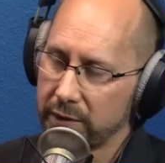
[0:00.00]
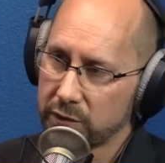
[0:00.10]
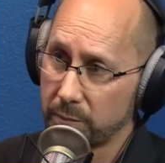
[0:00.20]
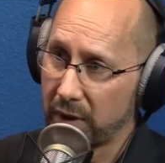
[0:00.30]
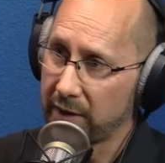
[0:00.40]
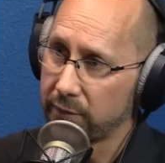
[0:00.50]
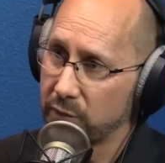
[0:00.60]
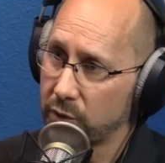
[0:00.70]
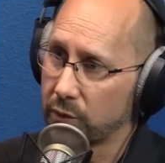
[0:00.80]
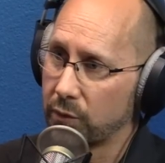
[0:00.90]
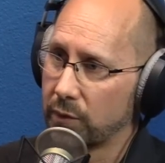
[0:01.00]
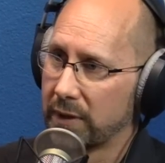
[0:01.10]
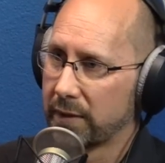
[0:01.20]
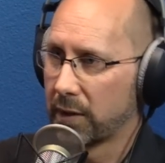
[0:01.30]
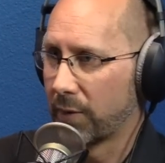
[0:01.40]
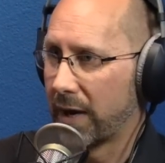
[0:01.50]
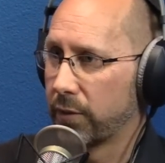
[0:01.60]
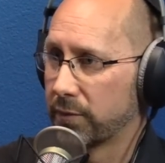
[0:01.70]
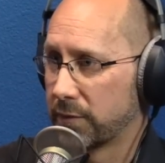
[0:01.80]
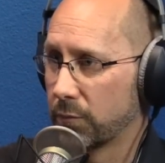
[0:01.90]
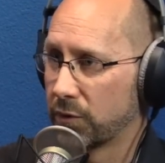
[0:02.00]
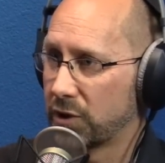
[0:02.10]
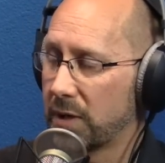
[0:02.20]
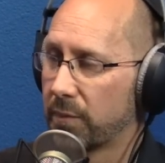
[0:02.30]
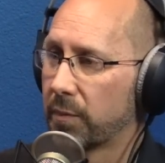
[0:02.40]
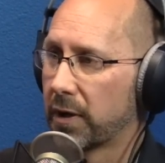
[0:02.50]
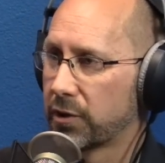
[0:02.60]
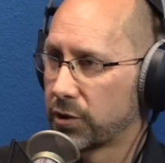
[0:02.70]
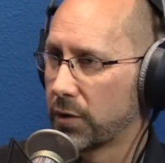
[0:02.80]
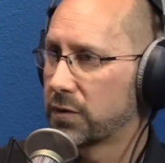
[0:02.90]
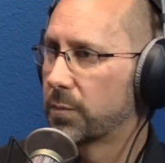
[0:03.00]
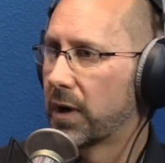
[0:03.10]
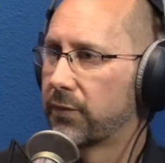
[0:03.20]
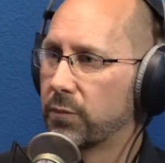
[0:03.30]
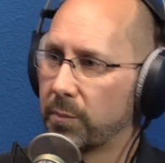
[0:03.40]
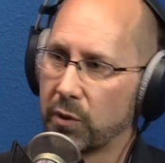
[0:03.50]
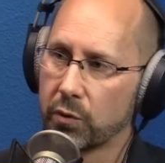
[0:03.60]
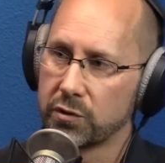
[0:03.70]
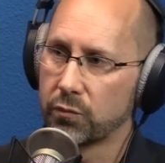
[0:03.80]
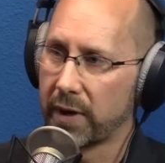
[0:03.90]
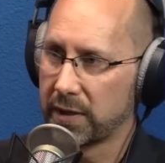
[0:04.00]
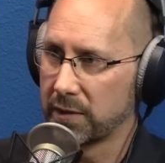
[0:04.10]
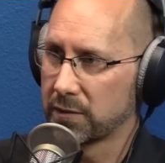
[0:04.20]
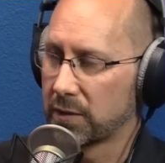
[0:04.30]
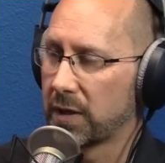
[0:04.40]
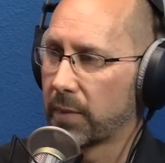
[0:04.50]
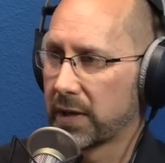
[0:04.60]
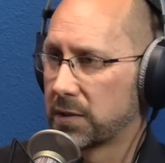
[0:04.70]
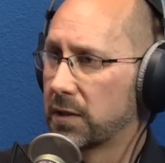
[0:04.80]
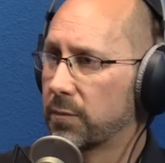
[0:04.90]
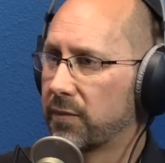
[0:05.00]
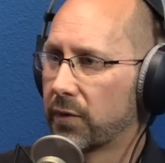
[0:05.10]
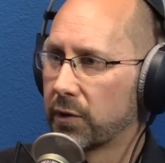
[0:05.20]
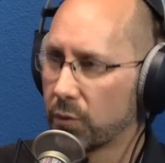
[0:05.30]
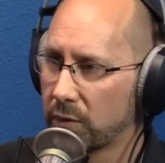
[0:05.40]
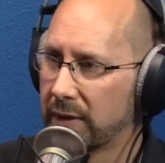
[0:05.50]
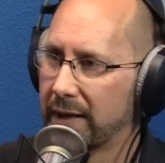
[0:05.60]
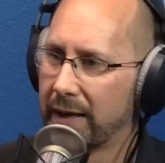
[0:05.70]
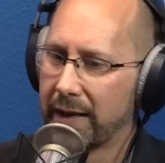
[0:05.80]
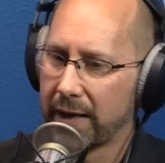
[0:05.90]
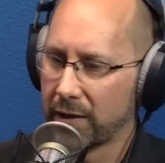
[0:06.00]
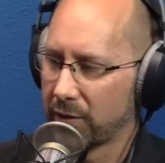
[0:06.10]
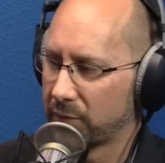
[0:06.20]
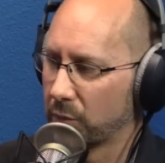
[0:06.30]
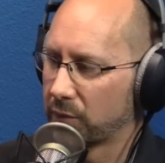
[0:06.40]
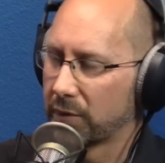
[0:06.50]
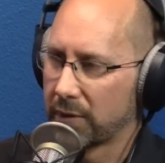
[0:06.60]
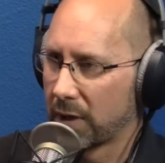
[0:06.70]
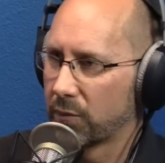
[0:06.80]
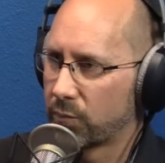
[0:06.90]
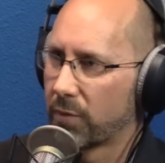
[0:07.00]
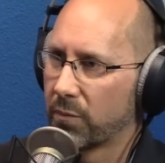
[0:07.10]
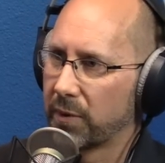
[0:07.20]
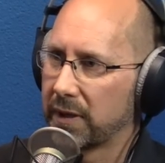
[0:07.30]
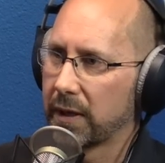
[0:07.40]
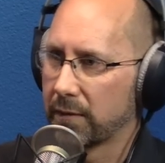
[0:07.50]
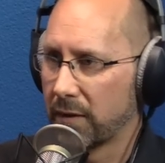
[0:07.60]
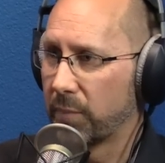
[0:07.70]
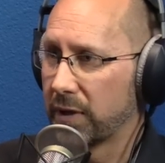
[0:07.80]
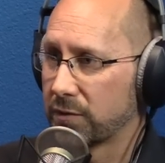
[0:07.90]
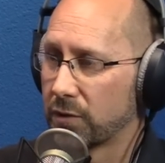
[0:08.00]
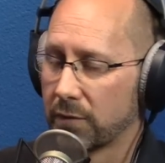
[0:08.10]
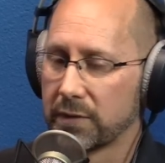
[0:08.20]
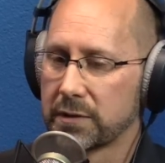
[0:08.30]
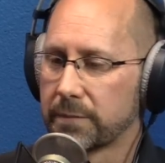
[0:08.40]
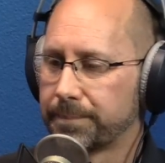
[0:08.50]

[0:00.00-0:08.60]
to buy from you. There were others that were cheaper, but I chose to buy from you because your ratings on eBay seemed to be very good, and I thought that I would probably get a better service.